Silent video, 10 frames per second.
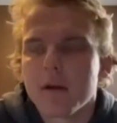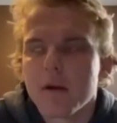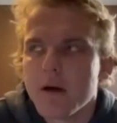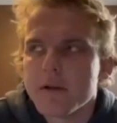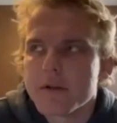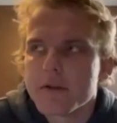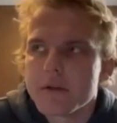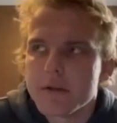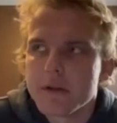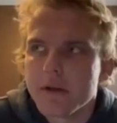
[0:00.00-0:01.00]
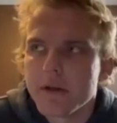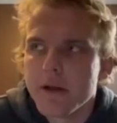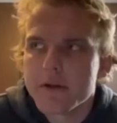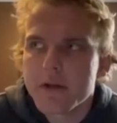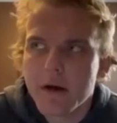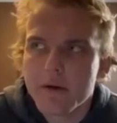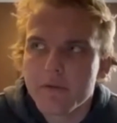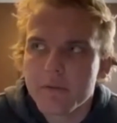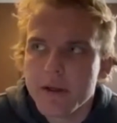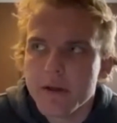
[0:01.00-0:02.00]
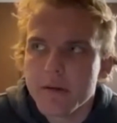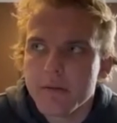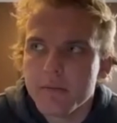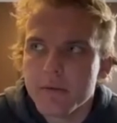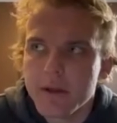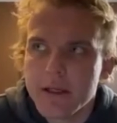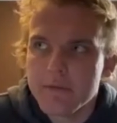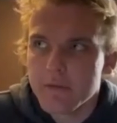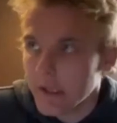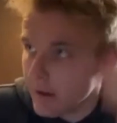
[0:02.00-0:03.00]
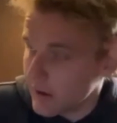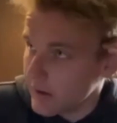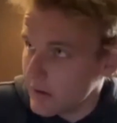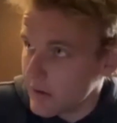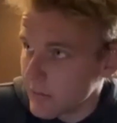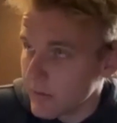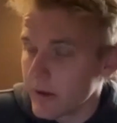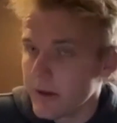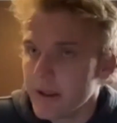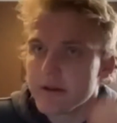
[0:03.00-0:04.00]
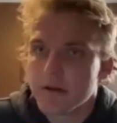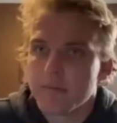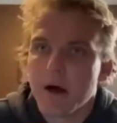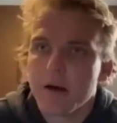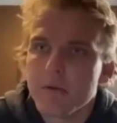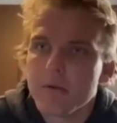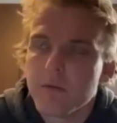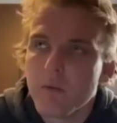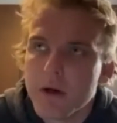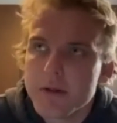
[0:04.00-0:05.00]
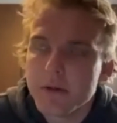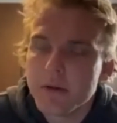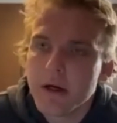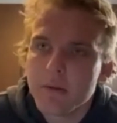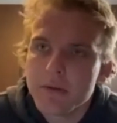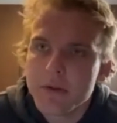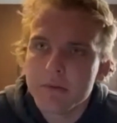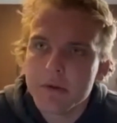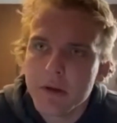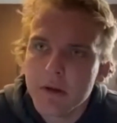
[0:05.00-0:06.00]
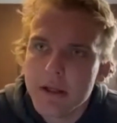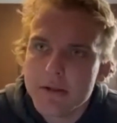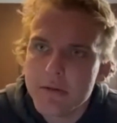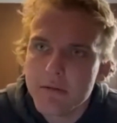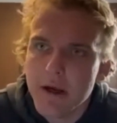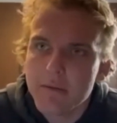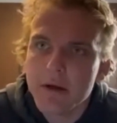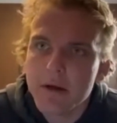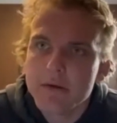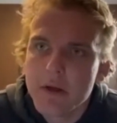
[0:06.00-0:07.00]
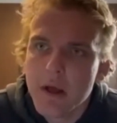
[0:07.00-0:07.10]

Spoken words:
it's hard for me to believe that you could really get to the bottom of what is going on with someone in less than 5 minutes.